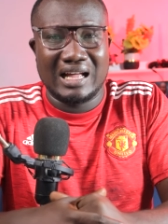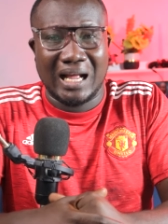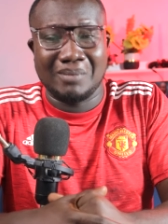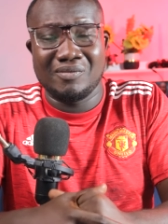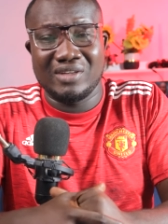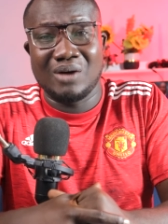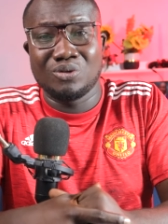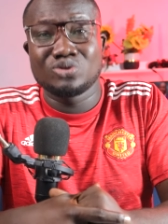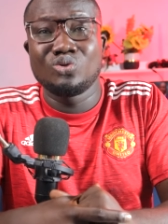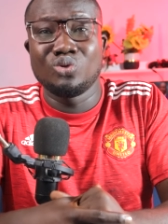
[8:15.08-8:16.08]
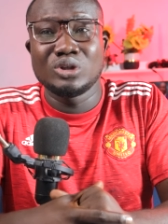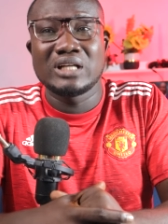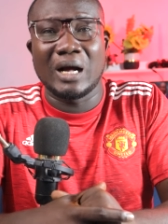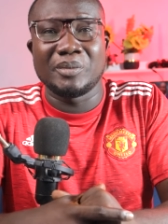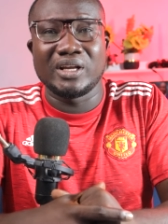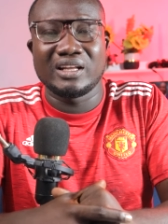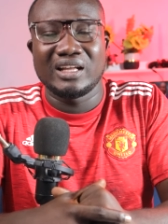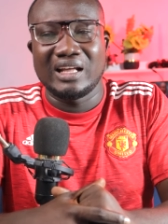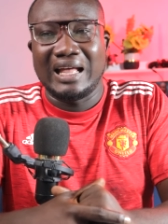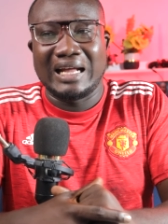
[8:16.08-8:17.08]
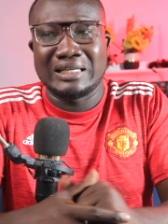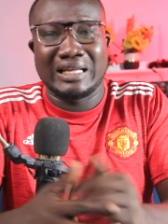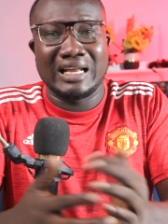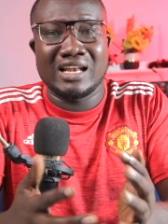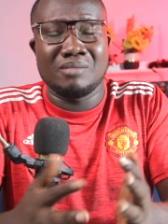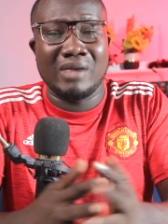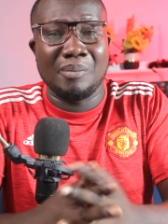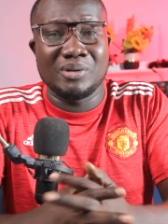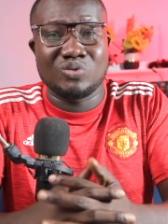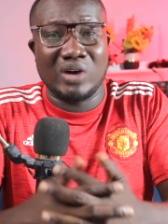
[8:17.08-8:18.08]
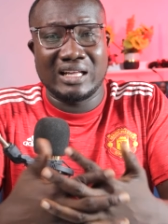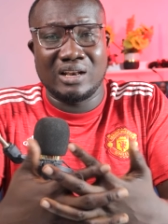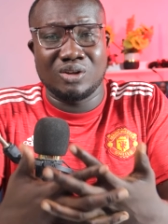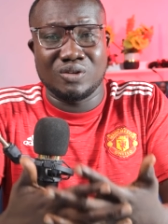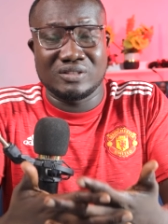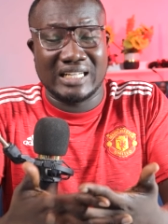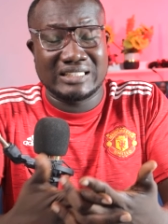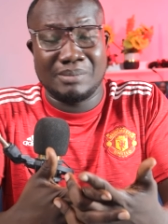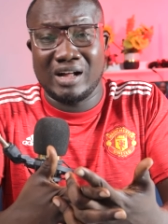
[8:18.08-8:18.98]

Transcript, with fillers: Kamavinga was good. I mean, and then Kylian Mbappé squandered a lot of chances.